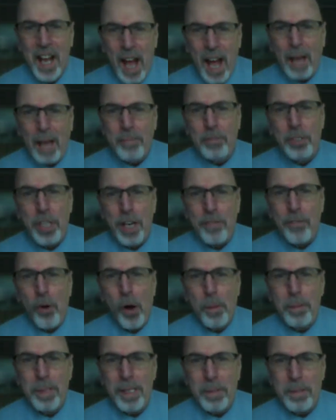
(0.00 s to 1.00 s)
I'm Jeff
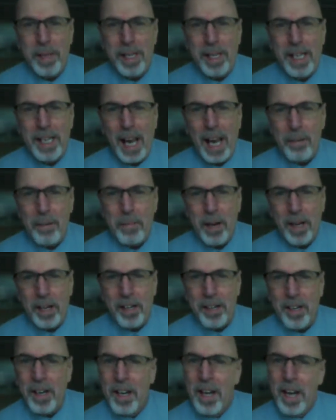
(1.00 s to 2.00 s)
Altman, the Big Game
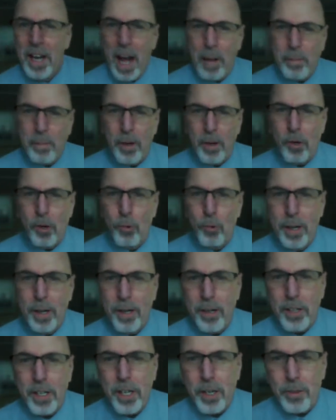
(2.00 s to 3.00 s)
Hunter. I'm a career
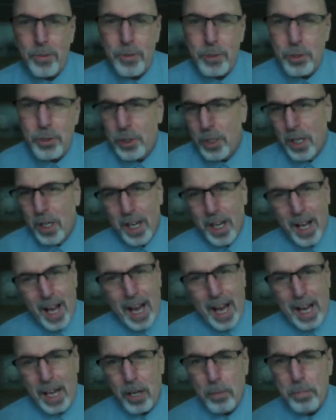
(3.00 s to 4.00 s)
coach. I
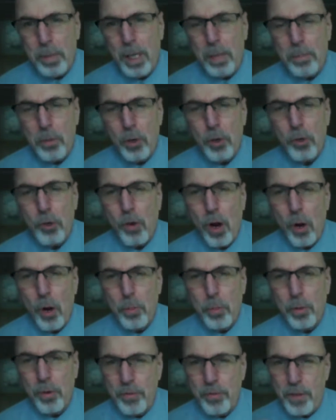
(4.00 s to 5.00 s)
help people grow
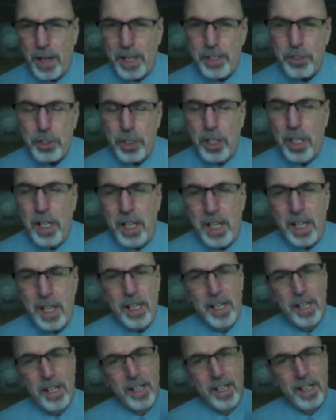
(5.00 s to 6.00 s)
professionally,
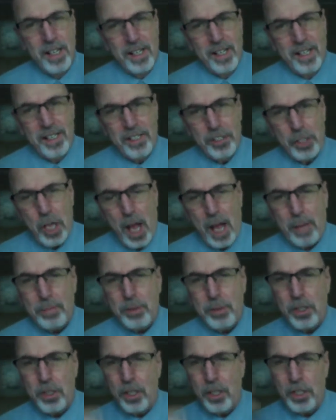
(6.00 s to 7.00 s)
job
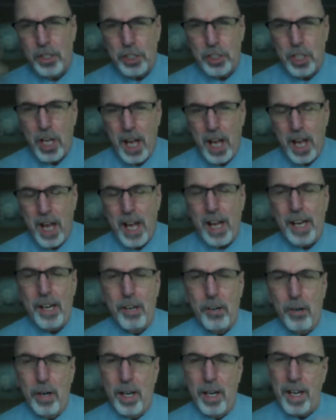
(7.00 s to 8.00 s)
search,
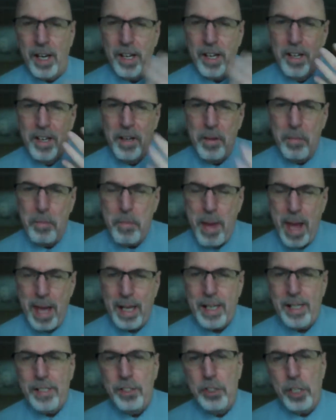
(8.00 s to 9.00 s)
hiring,
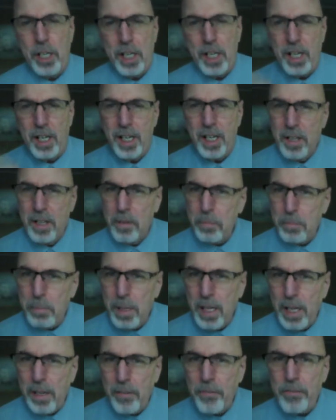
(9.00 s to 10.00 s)
managing,
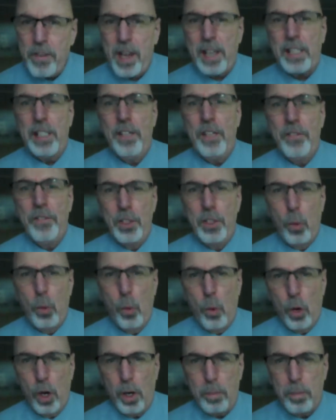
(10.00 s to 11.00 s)
being effective in the
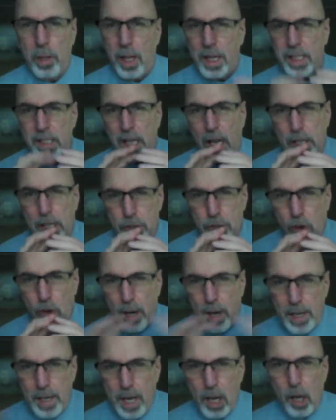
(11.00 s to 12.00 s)
workplace. I try
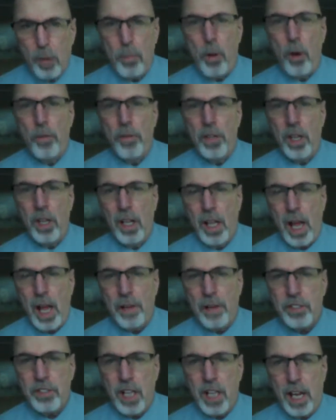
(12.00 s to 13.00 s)
and help over the
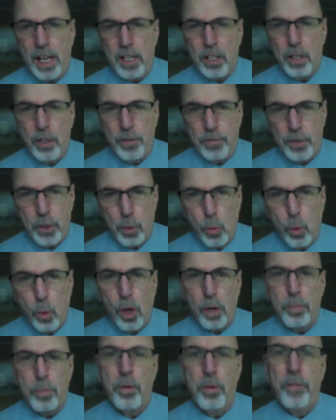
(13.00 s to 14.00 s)
life cycle of your
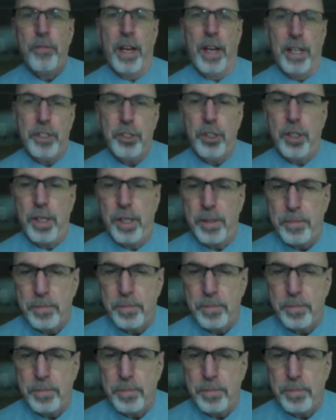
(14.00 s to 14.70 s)
work professionally.